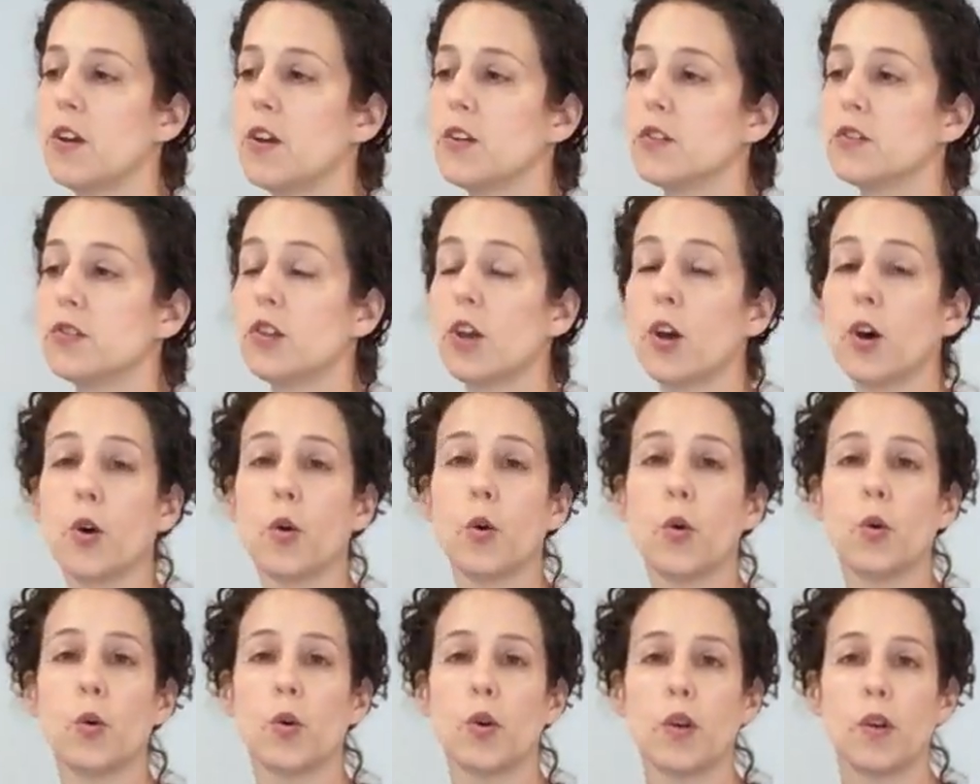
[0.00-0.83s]

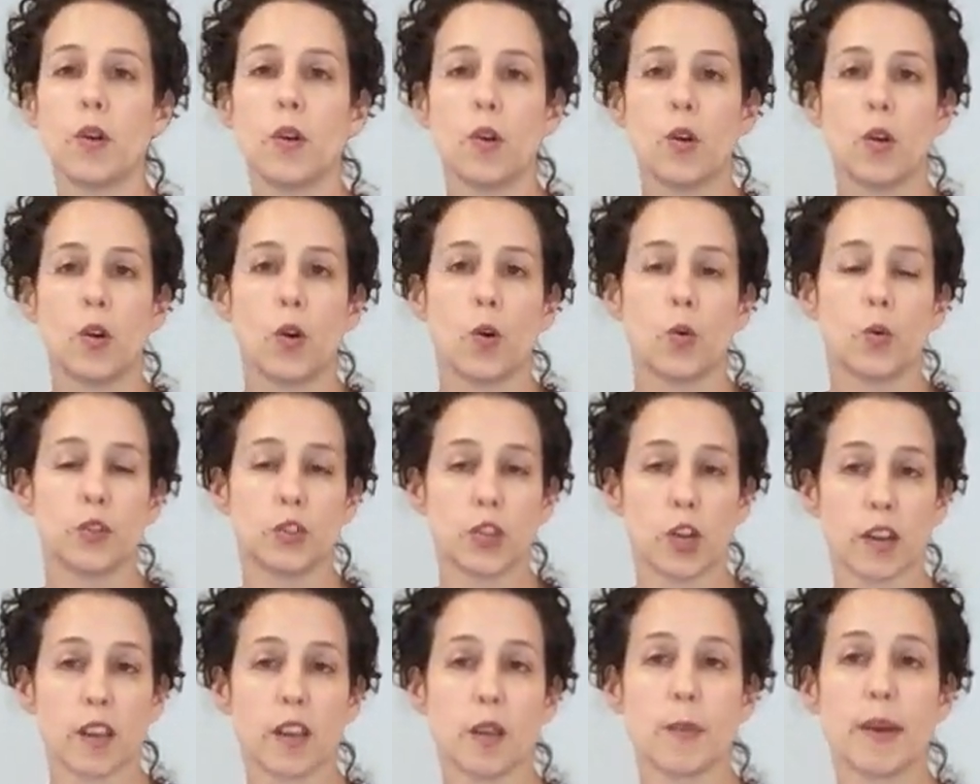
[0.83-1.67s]
So we're
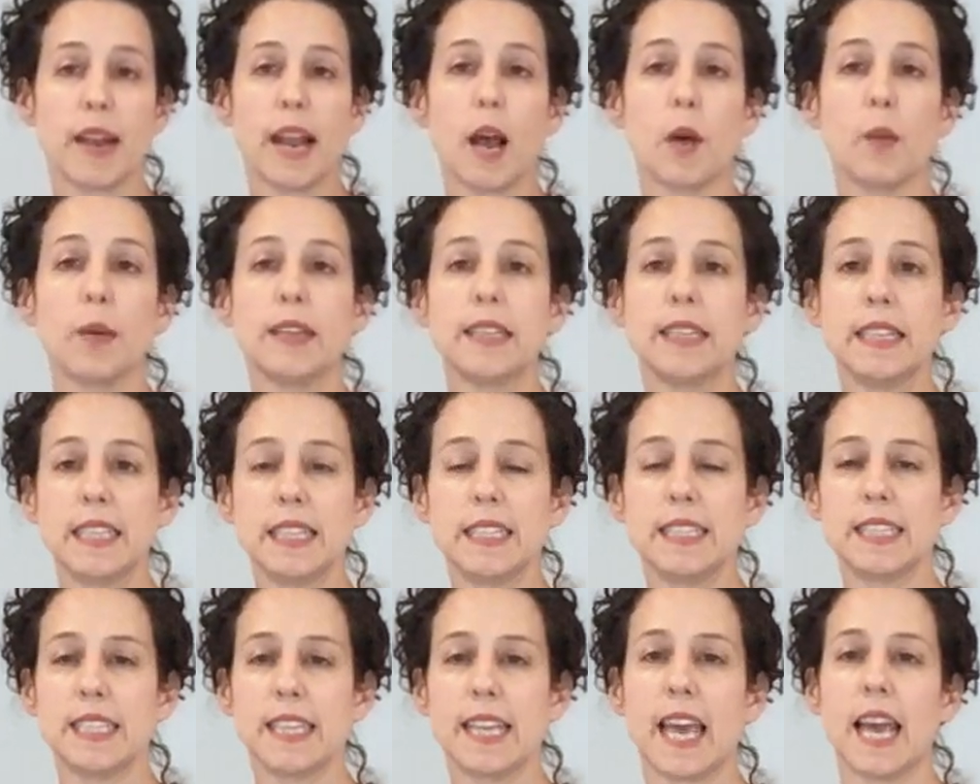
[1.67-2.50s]
talking about how we
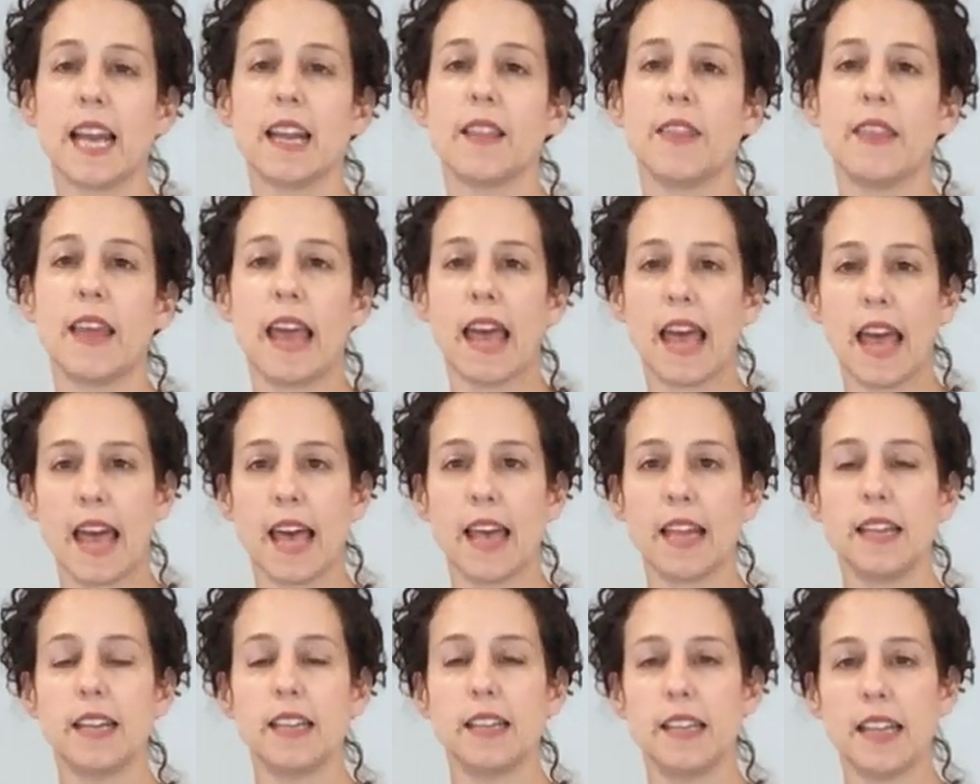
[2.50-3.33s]
need to get the head,